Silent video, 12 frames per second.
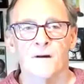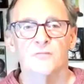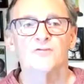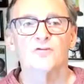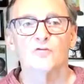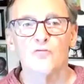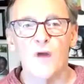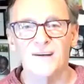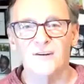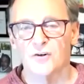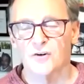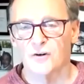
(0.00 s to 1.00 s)

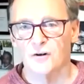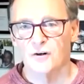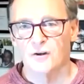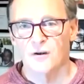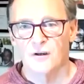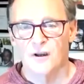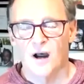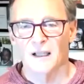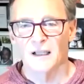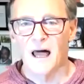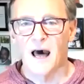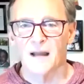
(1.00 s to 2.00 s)
surrender a
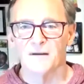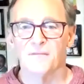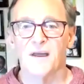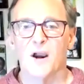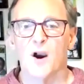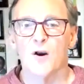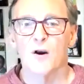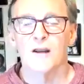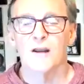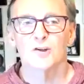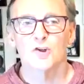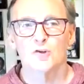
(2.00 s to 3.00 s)
lot of their
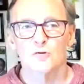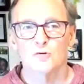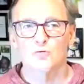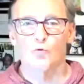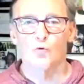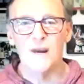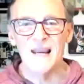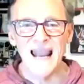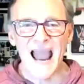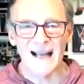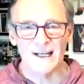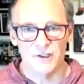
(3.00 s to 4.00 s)

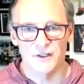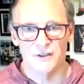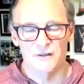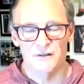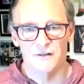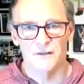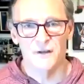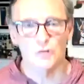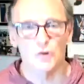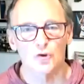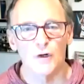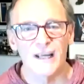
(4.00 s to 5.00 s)
reaction, their
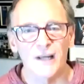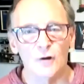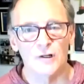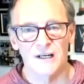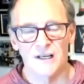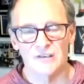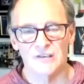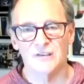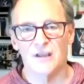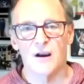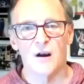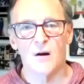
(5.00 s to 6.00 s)
triggeredness,
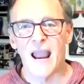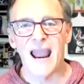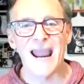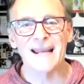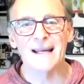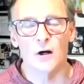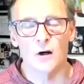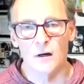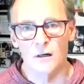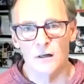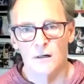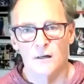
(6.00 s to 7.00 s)
their
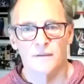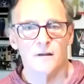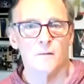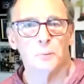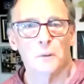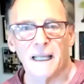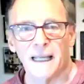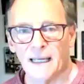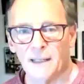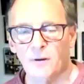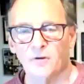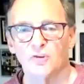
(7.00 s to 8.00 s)
anger, their
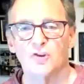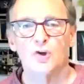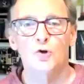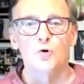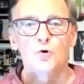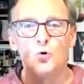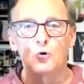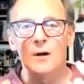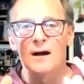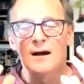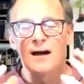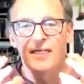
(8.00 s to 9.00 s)
blame
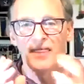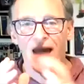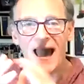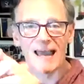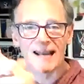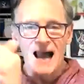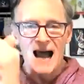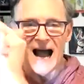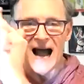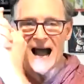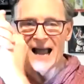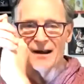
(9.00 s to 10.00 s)
to that
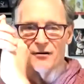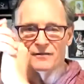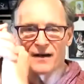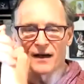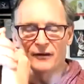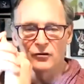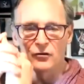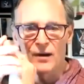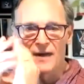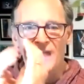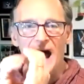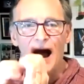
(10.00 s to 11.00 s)
higher value.
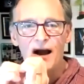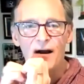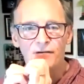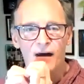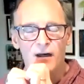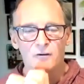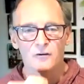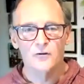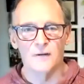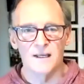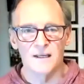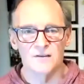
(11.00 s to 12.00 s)
And the higher value
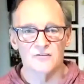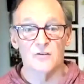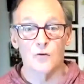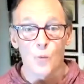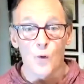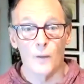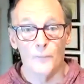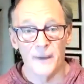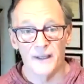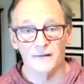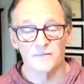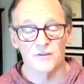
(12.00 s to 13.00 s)
is the
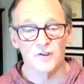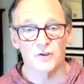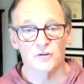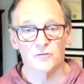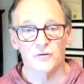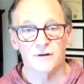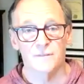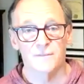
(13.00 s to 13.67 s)
well-being of the children.